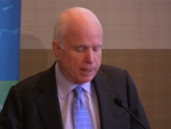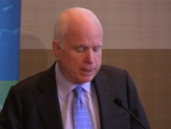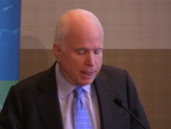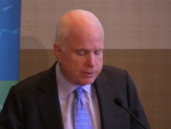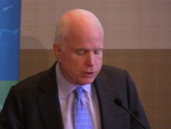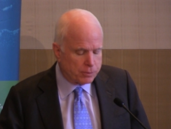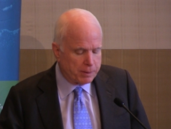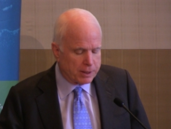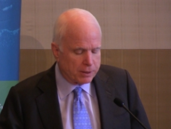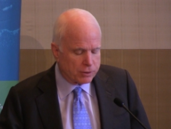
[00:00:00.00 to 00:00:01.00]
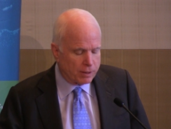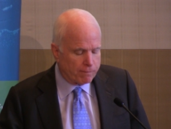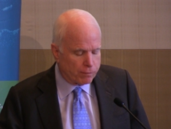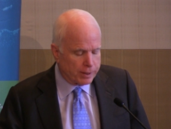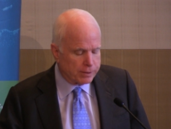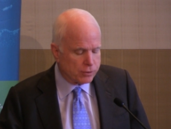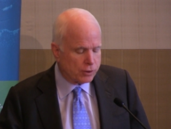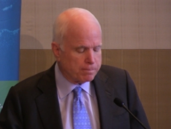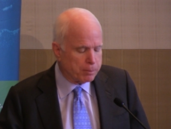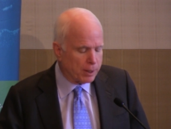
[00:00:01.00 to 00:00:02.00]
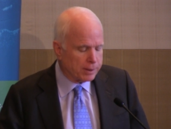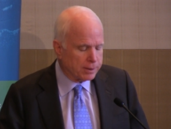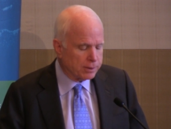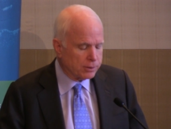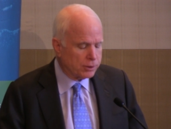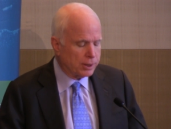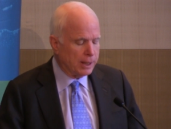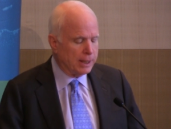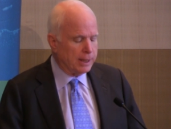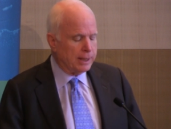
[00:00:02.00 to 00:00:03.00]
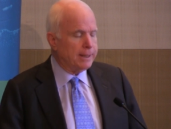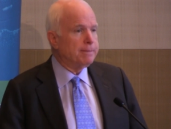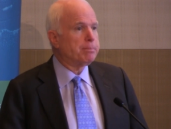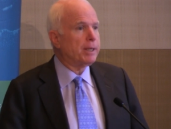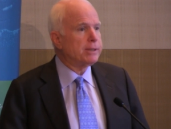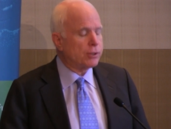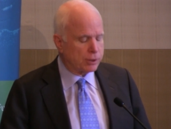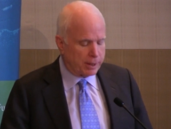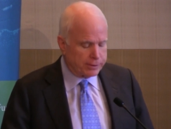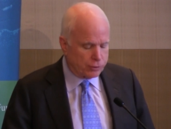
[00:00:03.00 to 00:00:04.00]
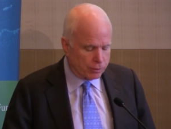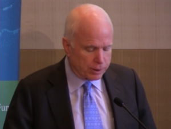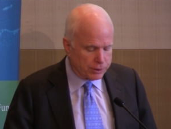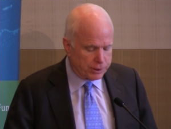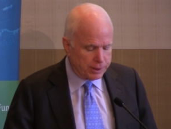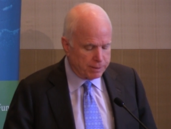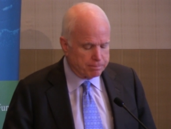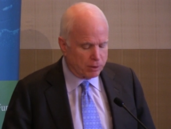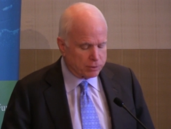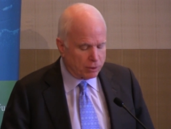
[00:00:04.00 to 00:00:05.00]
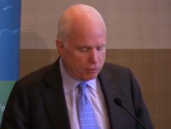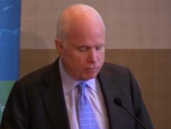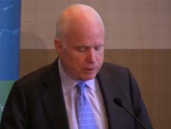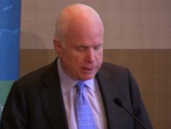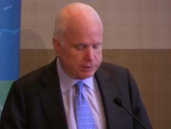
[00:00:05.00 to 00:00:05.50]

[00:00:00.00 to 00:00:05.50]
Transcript: and not just because our friends and partners in places like Georgia and Moldova